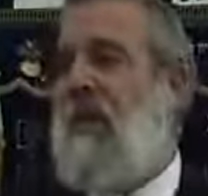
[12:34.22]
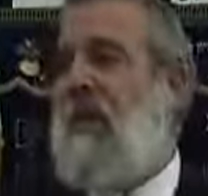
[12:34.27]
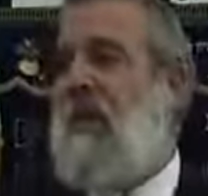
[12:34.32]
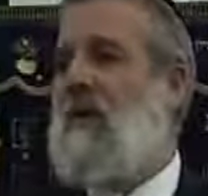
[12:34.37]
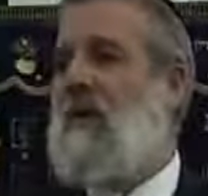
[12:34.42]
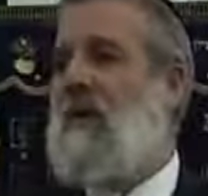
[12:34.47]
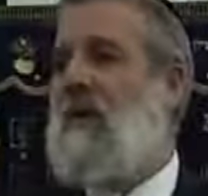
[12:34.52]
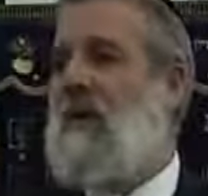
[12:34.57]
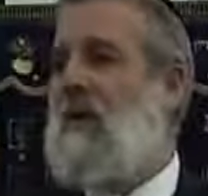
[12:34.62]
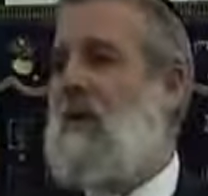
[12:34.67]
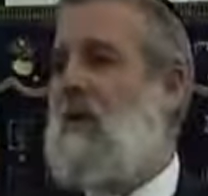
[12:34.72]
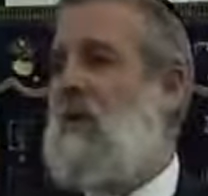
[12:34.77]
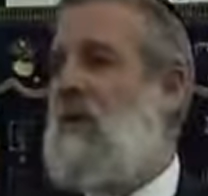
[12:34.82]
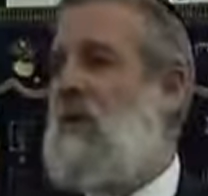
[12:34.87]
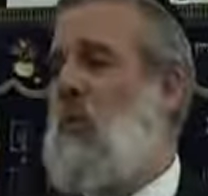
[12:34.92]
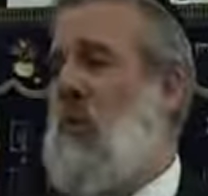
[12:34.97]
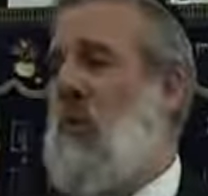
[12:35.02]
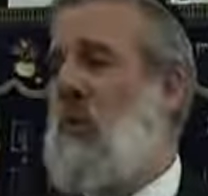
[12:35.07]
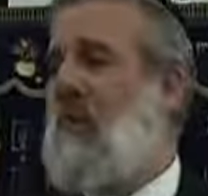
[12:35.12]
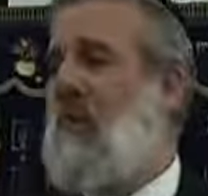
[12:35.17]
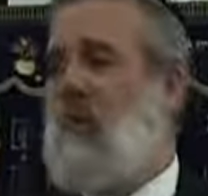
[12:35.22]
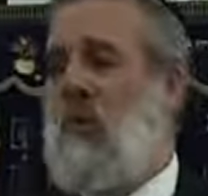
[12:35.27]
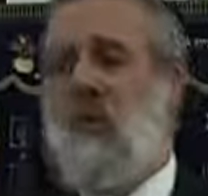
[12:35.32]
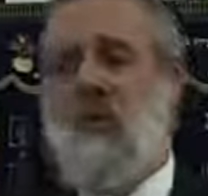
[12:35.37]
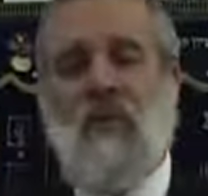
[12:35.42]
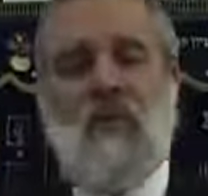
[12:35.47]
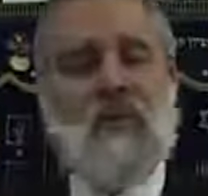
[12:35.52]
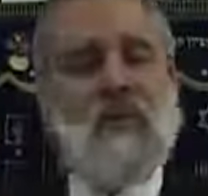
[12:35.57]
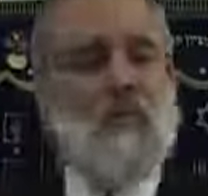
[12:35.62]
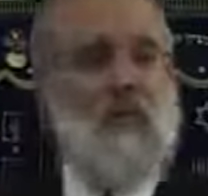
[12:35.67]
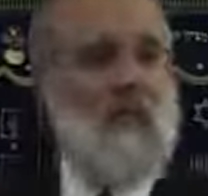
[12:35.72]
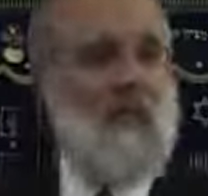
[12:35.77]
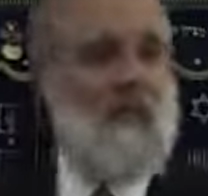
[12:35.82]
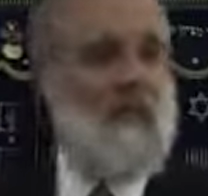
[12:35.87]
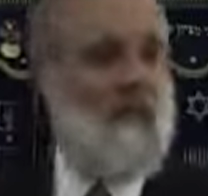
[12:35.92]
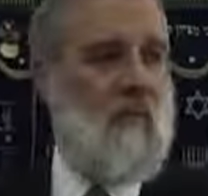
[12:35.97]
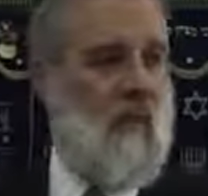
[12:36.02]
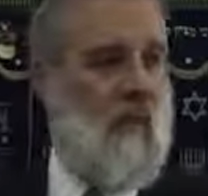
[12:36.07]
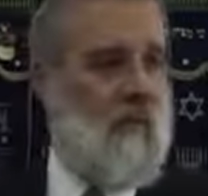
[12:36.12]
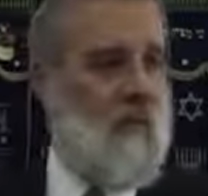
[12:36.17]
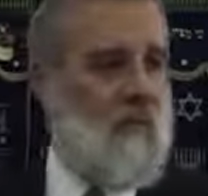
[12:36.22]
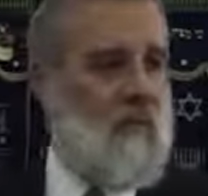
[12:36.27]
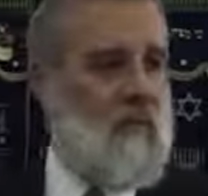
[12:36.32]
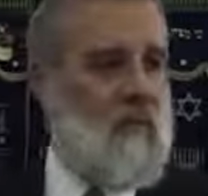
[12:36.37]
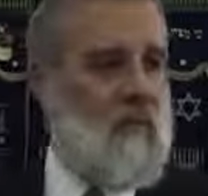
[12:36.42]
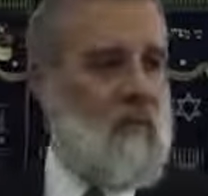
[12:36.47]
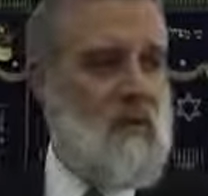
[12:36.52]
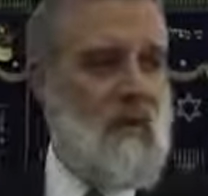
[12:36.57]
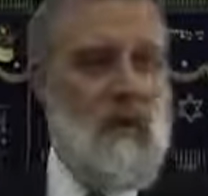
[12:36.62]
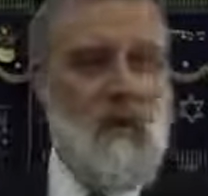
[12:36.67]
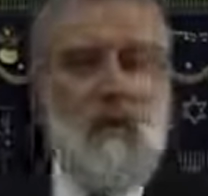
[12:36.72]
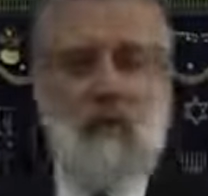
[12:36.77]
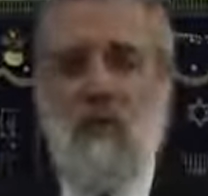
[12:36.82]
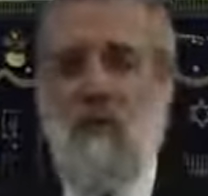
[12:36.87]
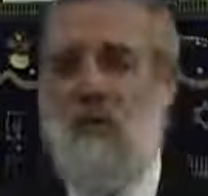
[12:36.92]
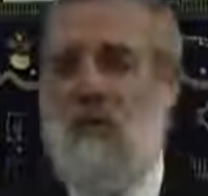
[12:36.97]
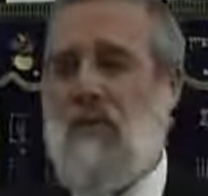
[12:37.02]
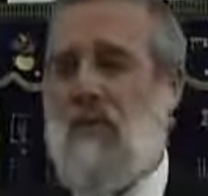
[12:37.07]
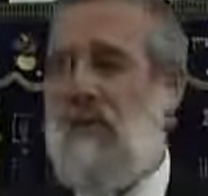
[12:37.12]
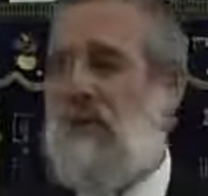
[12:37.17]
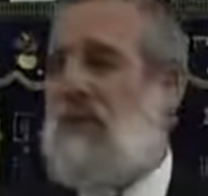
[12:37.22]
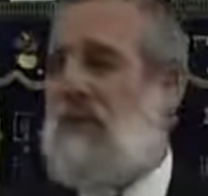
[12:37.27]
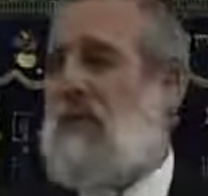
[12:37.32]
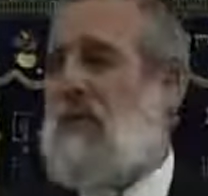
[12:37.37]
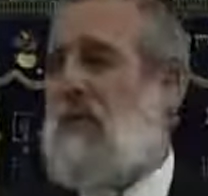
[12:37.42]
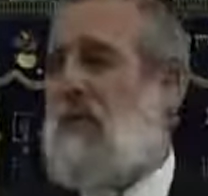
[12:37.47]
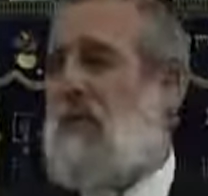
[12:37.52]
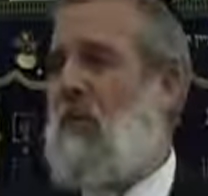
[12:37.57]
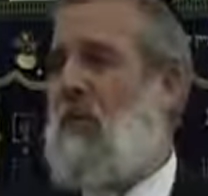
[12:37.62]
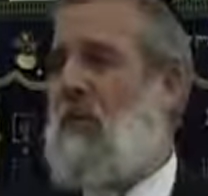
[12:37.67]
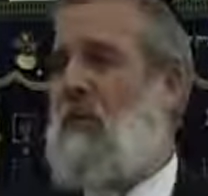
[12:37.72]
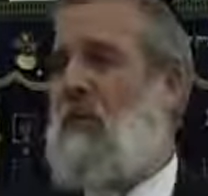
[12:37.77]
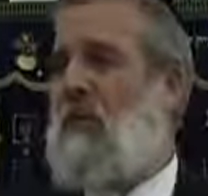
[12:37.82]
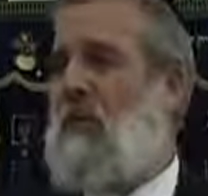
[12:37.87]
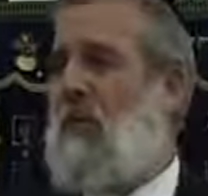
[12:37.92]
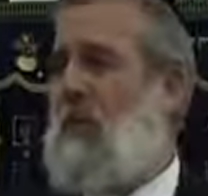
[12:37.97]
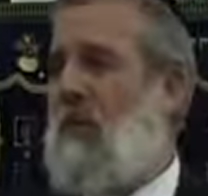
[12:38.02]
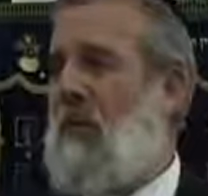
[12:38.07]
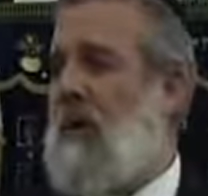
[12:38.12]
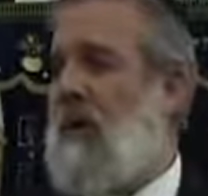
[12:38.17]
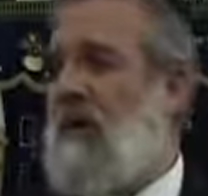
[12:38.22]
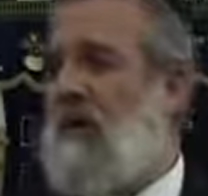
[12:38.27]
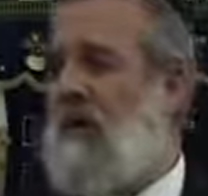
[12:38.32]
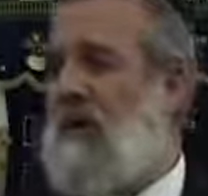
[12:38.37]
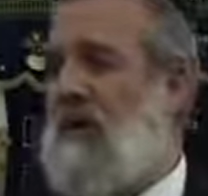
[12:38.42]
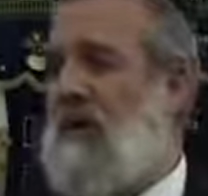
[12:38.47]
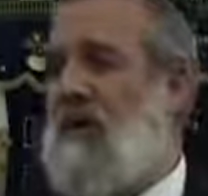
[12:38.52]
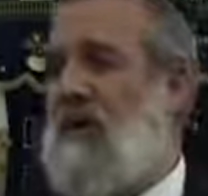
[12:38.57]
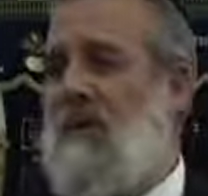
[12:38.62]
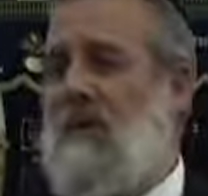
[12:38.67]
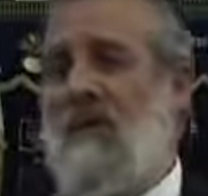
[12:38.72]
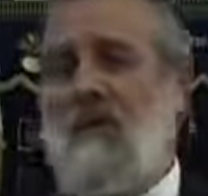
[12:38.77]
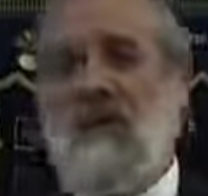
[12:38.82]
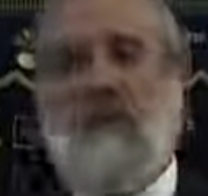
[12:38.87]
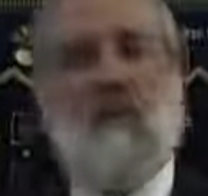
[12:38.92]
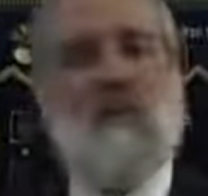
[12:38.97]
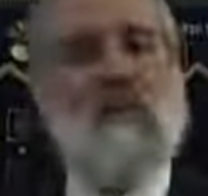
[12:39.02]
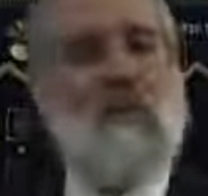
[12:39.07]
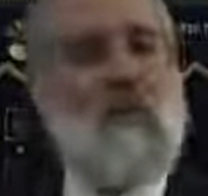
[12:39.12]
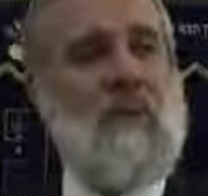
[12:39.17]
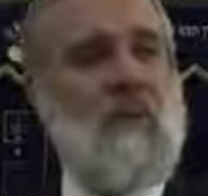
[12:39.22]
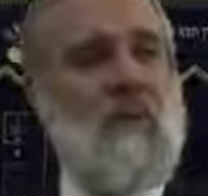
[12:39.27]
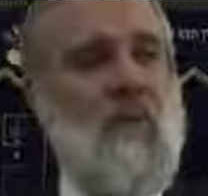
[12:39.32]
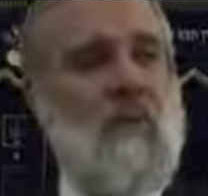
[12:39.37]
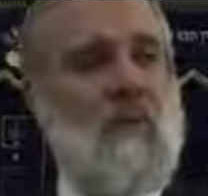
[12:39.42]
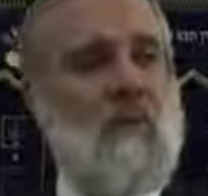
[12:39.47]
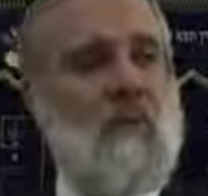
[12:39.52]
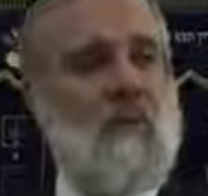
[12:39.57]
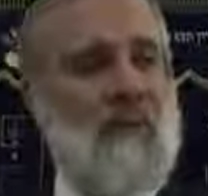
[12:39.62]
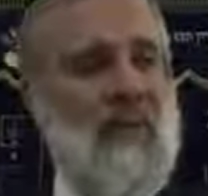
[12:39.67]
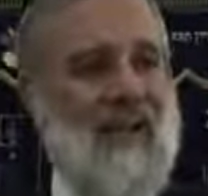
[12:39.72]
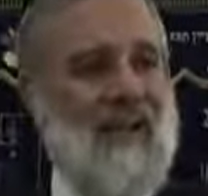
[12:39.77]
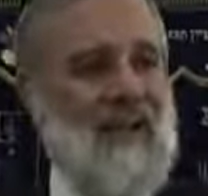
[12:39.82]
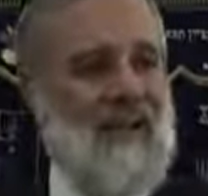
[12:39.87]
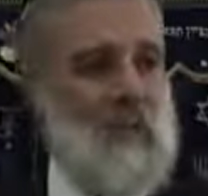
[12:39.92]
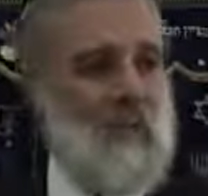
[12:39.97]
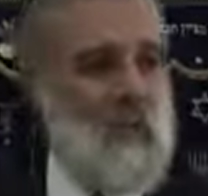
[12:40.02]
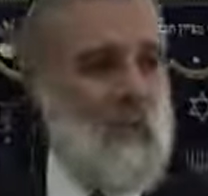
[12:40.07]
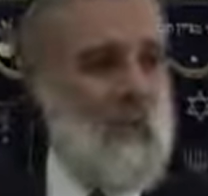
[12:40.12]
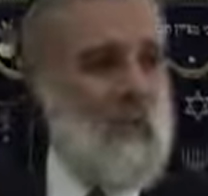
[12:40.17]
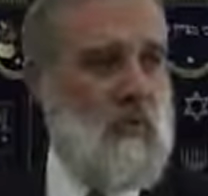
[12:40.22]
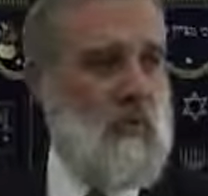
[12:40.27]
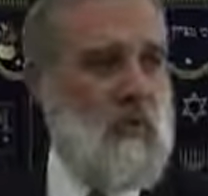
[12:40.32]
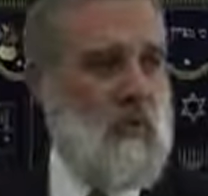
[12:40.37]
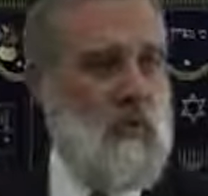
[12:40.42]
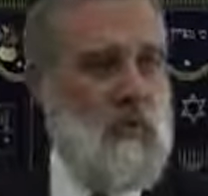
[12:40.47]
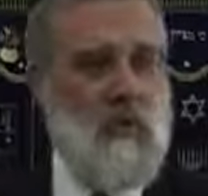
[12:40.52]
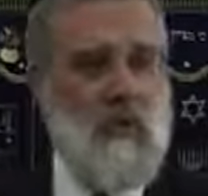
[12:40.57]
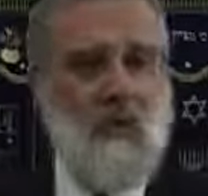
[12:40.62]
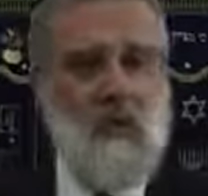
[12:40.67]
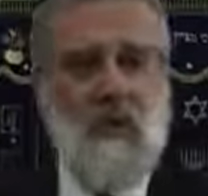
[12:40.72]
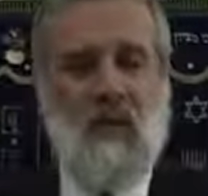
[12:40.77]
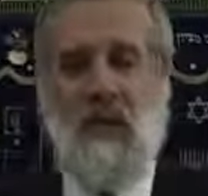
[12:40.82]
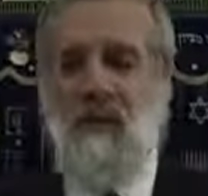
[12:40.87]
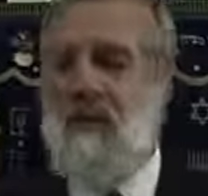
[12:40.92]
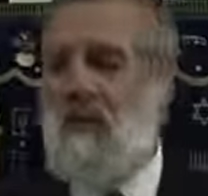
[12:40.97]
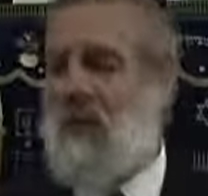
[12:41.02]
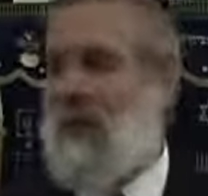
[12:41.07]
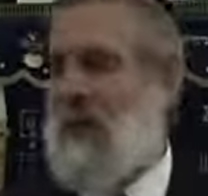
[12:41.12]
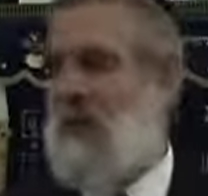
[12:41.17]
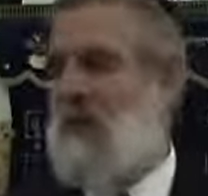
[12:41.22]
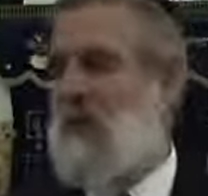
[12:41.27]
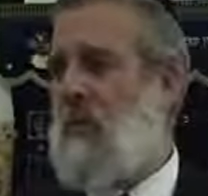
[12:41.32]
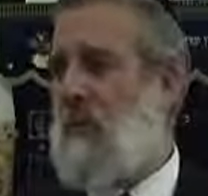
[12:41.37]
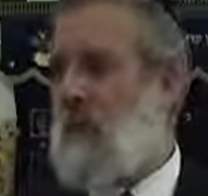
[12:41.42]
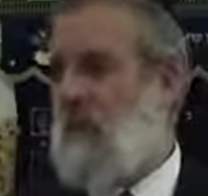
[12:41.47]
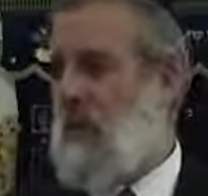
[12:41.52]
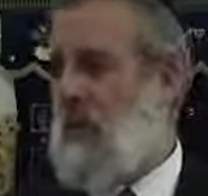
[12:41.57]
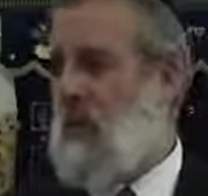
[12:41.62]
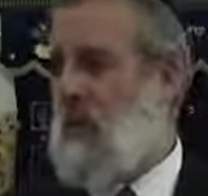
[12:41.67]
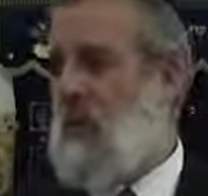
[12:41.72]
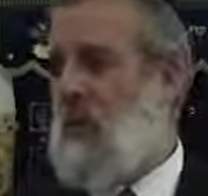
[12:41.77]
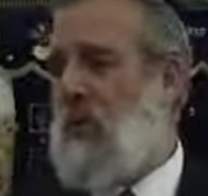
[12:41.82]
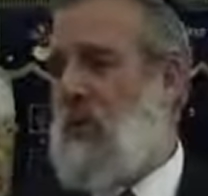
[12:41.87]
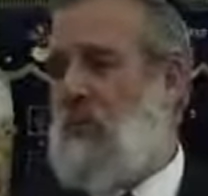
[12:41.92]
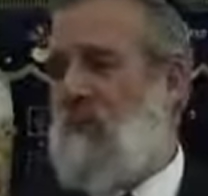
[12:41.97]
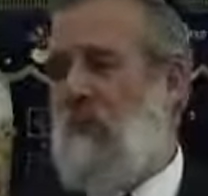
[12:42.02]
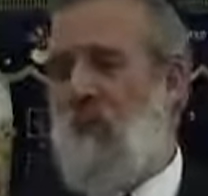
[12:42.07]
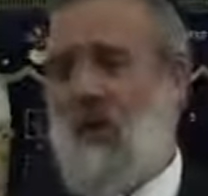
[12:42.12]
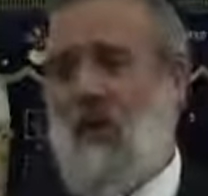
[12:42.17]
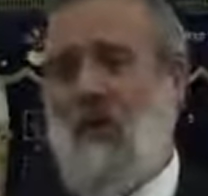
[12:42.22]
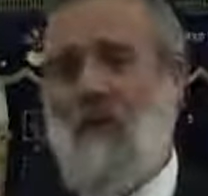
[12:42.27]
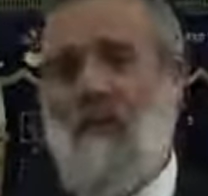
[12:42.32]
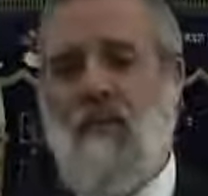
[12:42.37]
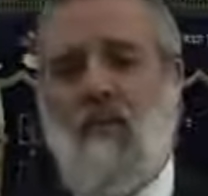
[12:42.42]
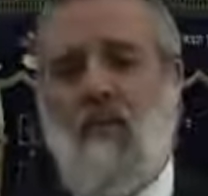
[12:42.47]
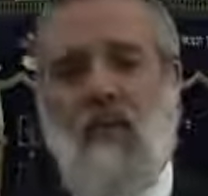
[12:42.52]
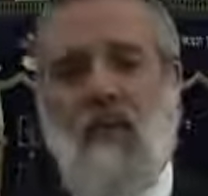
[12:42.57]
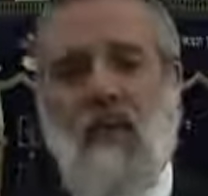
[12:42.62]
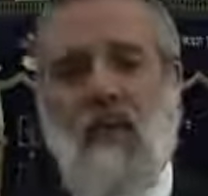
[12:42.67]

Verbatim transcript: are individuals who have no respect for others. Bezat Hashem will be talking about this midah called azut, either next week or in two weeks from now.